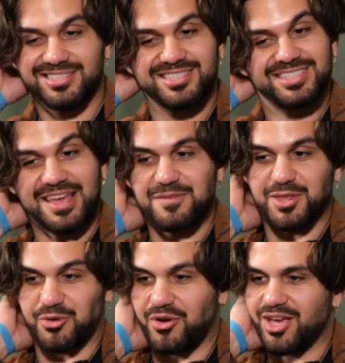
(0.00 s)

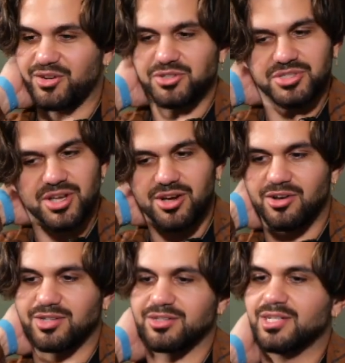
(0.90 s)
seventh grade or
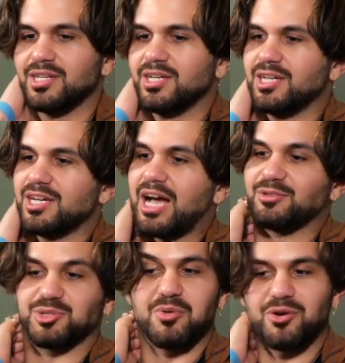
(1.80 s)
so, and I
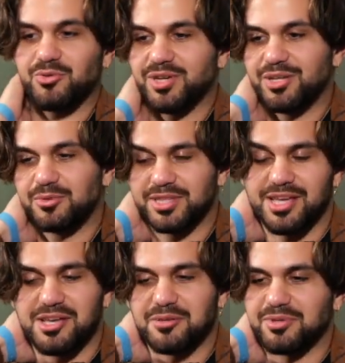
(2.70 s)
would smoke weed with
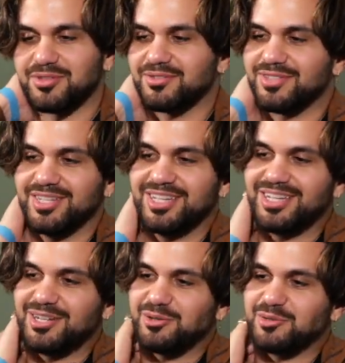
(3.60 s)
them, and
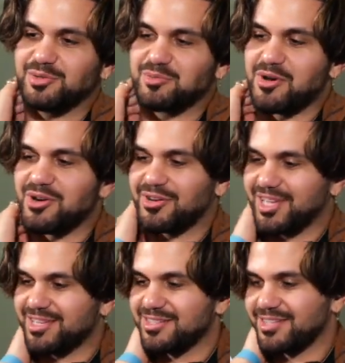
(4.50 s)
we would smoke
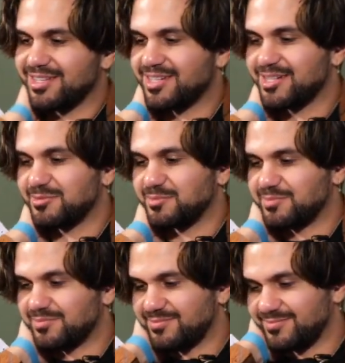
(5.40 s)
and. Uh,
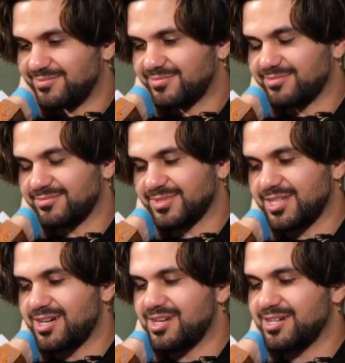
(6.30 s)

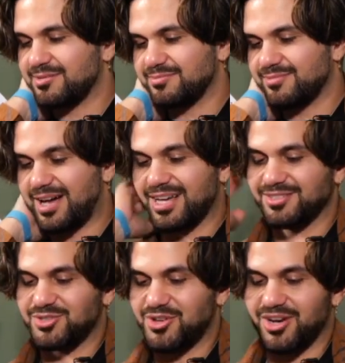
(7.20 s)
um,
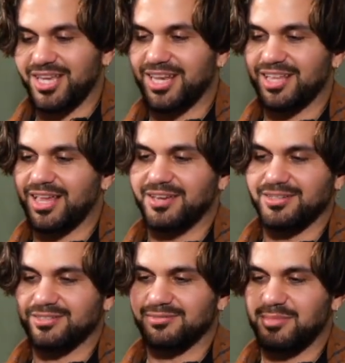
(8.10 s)
I started getting like
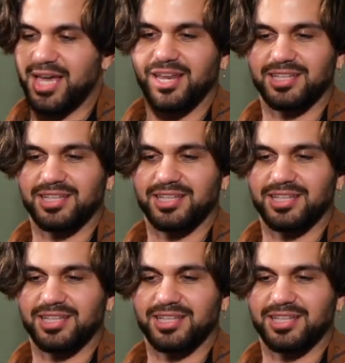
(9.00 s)
panic